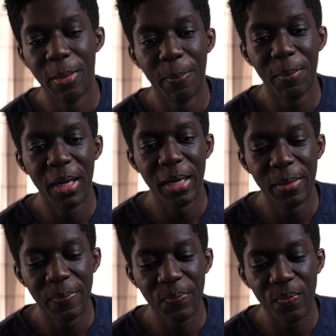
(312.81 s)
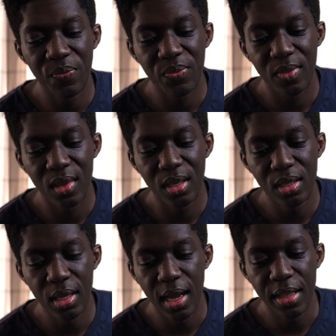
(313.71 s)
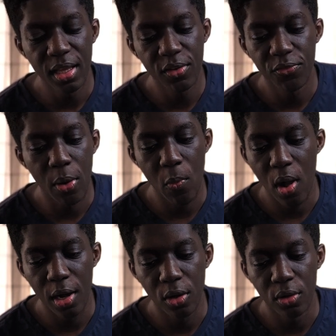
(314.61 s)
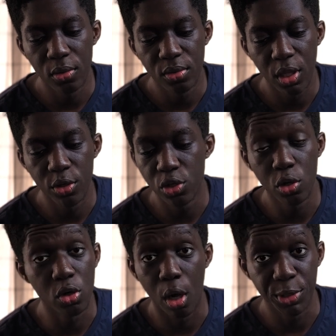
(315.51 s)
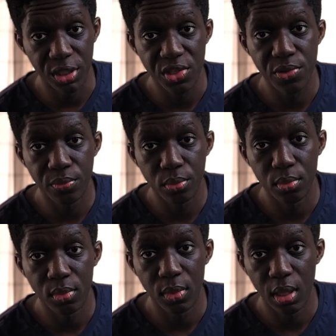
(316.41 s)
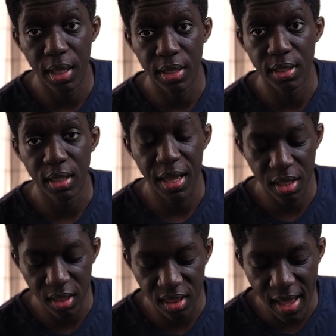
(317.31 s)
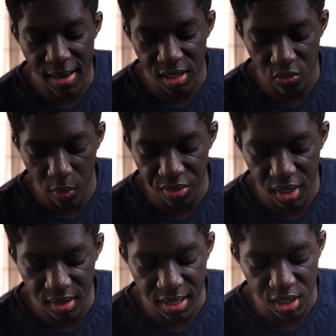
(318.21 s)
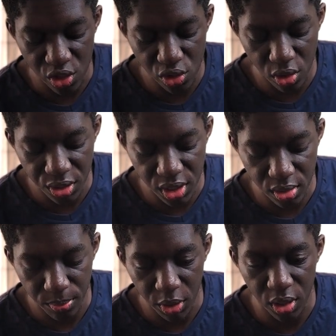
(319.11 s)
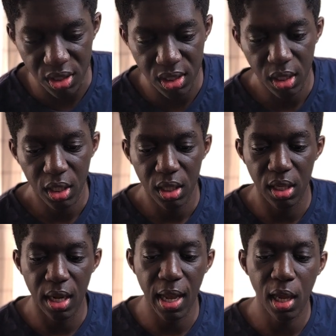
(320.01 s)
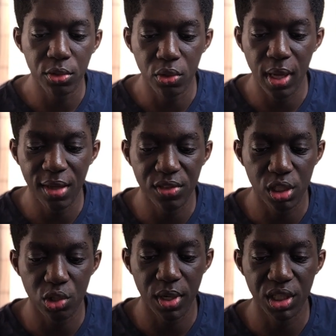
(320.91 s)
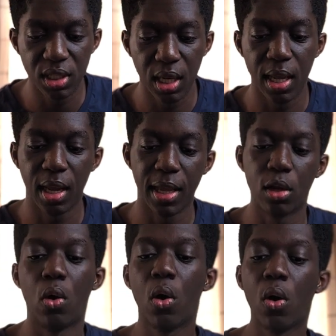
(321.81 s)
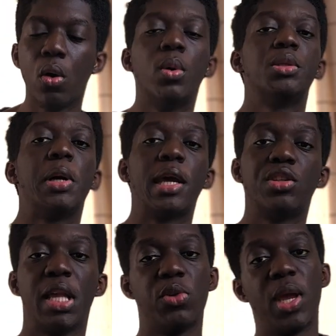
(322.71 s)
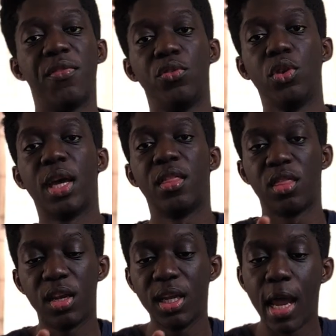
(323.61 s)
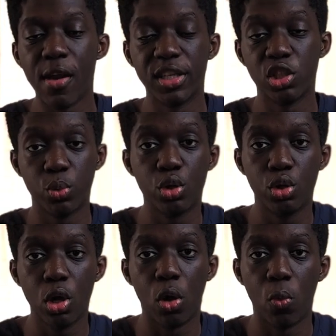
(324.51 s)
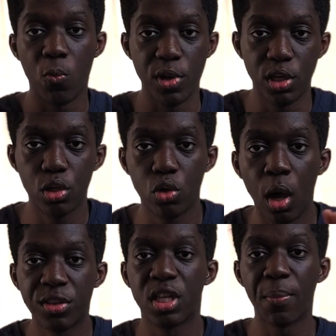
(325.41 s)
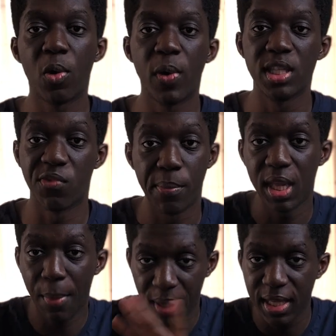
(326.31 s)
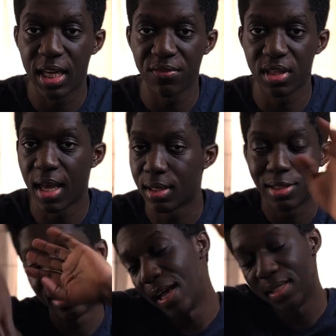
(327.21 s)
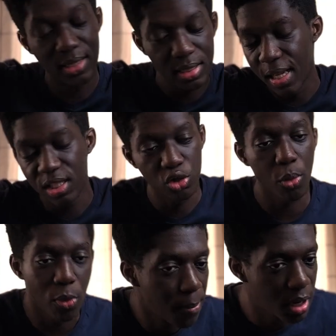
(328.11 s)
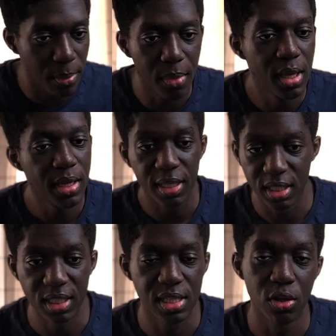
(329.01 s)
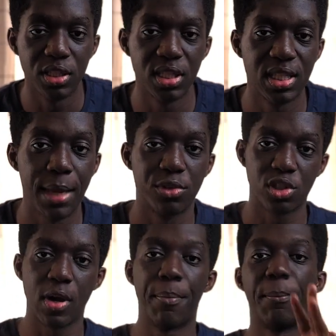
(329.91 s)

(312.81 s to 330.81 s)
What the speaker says: But yeah, I think from Wano, there were no good options. Like, I think that is one thing that is certain, because now you have a situation that, like Law was pointing out to the you got 3 directions we could go. We need to go our separate ways. If we meet up again after that, that's your problem, because it's time to scrap.